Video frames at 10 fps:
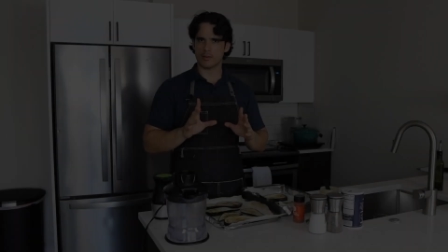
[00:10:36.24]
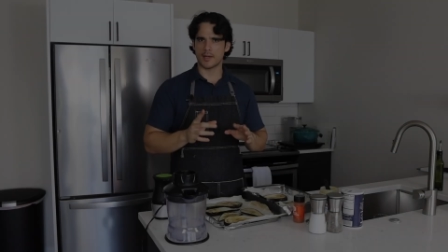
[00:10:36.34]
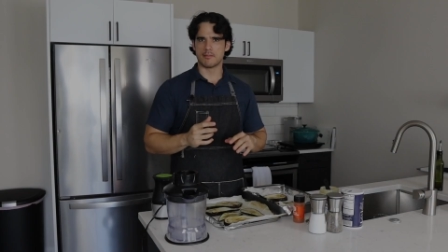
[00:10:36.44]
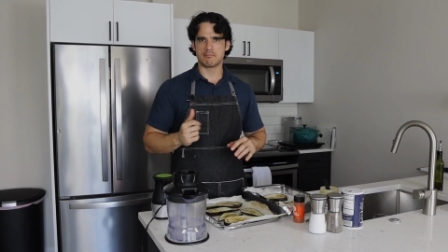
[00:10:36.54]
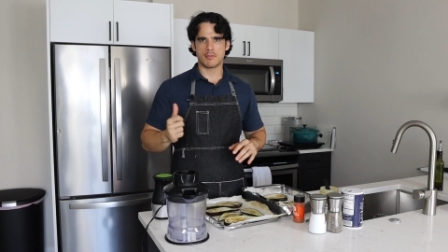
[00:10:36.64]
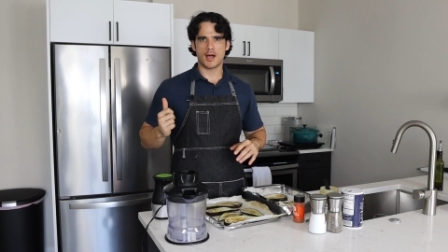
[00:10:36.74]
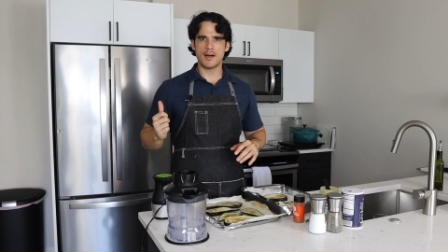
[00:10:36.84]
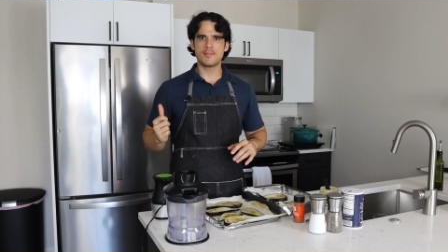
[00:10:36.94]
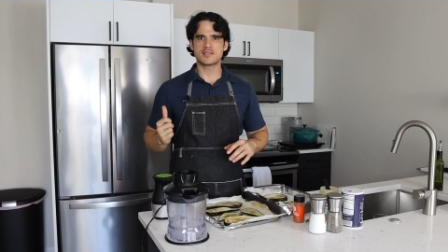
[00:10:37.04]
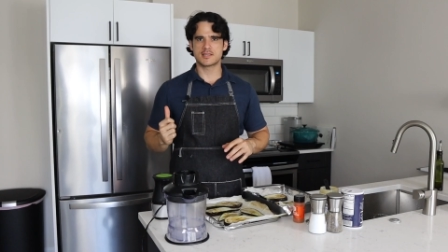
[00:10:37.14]
Okay,
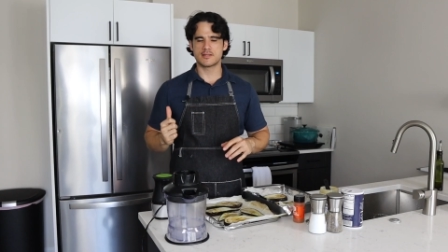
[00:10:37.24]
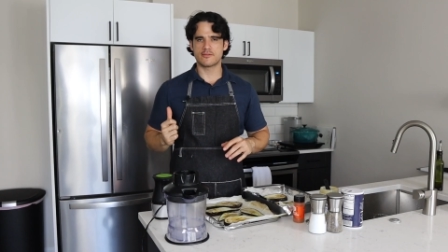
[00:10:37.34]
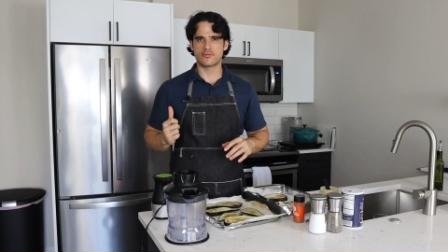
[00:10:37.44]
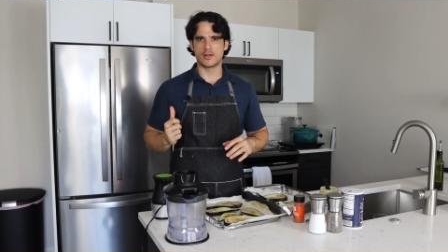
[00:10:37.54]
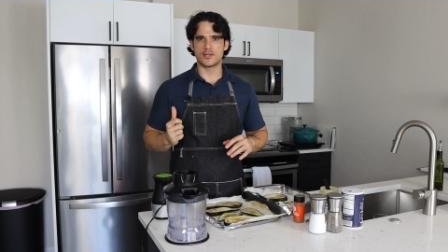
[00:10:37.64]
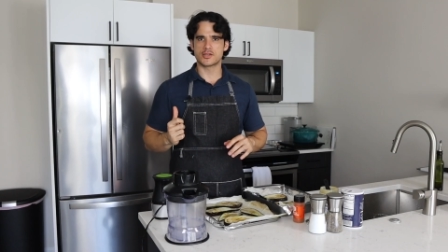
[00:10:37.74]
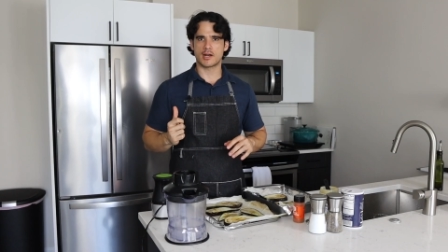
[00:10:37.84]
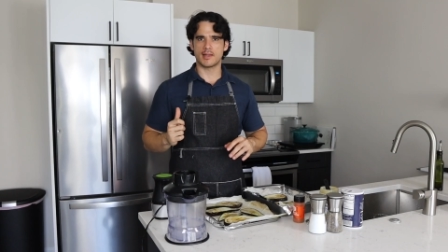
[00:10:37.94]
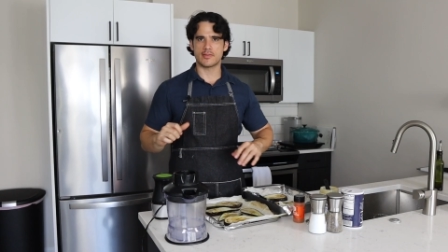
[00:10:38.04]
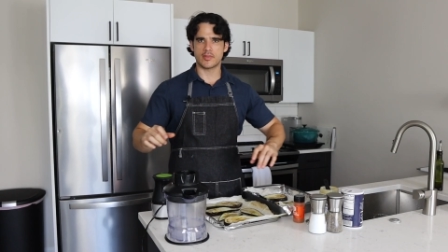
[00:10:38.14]
hummus is in the fridge.
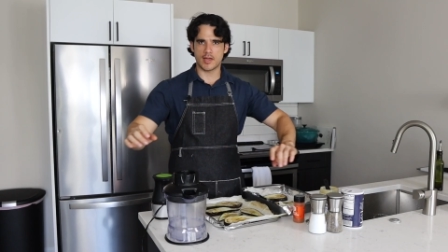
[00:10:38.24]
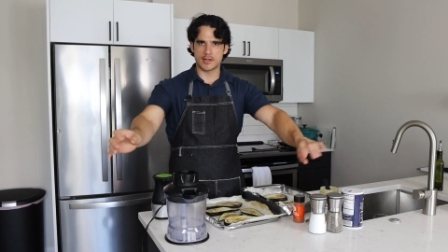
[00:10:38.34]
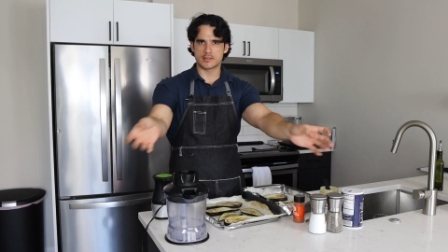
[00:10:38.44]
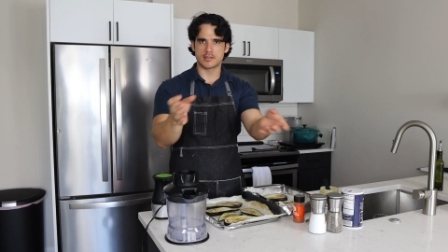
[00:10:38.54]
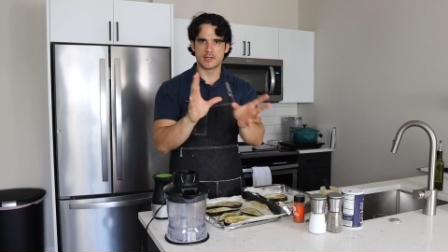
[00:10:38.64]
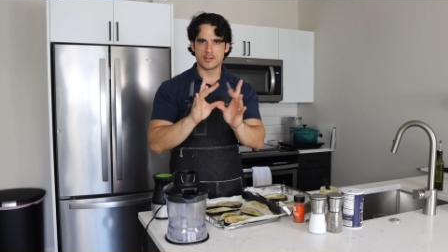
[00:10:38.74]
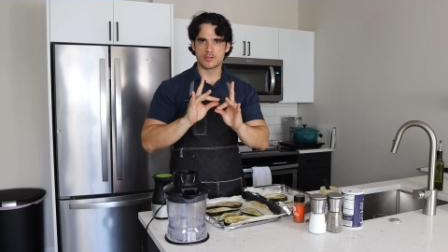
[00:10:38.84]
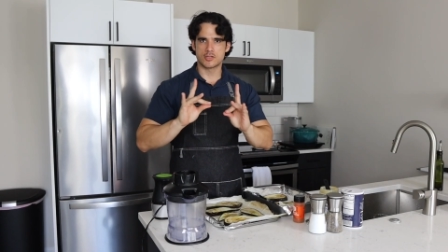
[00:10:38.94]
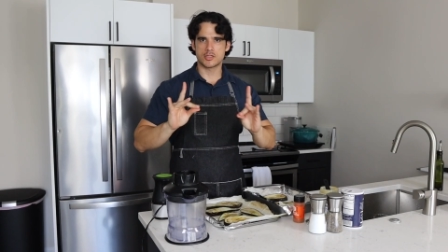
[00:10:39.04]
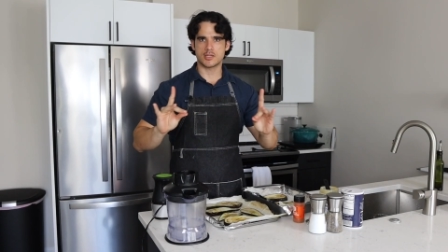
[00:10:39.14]
Gonna let that
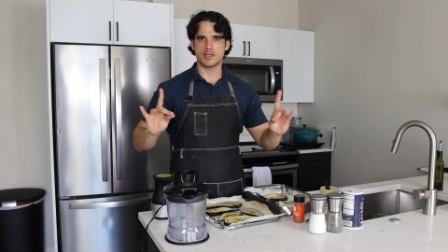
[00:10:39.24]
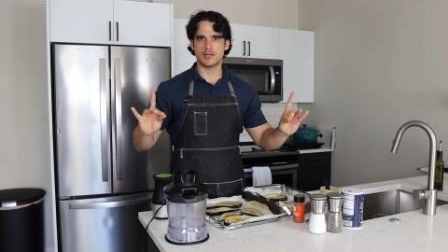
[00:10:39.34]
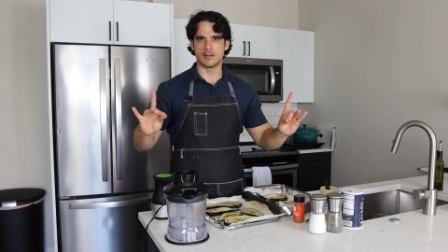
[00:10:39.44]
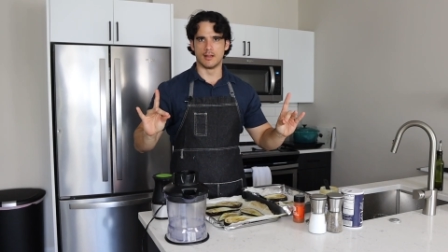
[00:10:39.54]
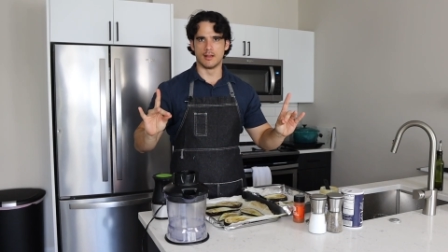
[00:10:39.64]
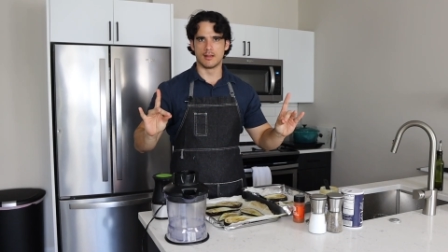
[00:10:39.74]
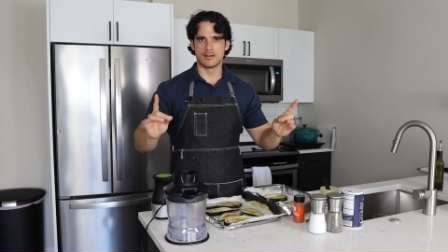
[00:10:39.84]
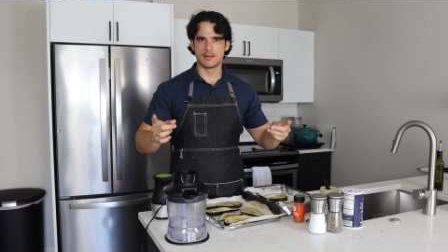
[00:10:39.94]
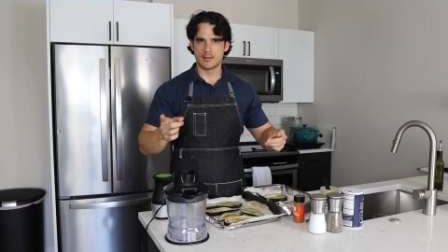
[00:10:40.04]
chill.